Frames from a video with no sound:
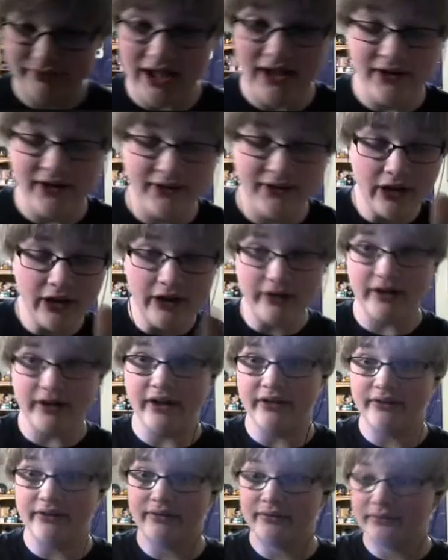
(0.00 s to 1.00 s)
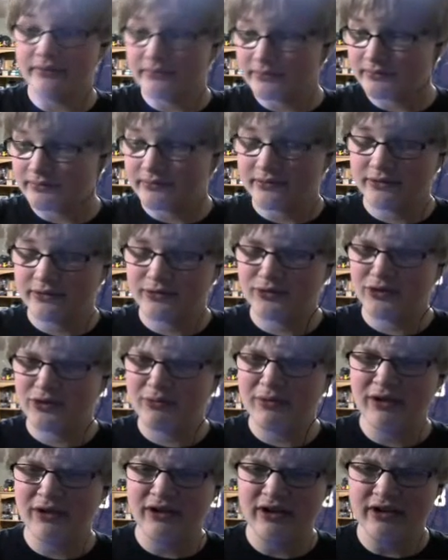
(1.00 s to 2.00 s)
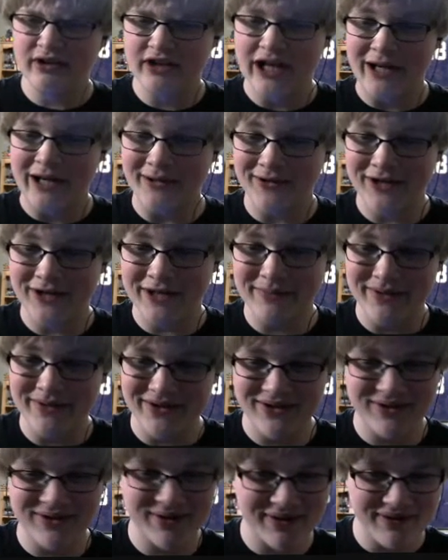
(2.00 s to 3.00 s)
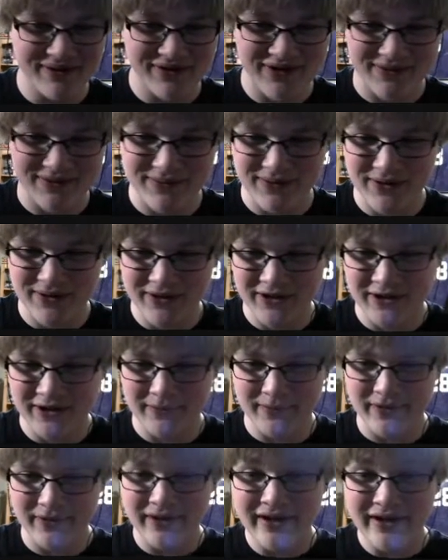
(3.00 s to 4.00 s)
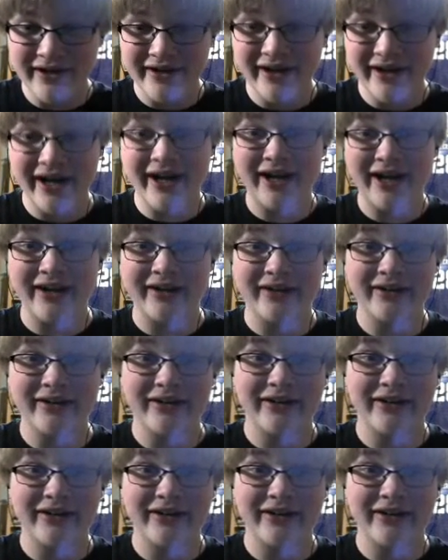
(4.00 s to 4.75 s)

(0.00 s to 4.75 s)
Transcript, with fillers: I last saw you guys. It's been a long time. I just gotta make sure everything's recording. Hi,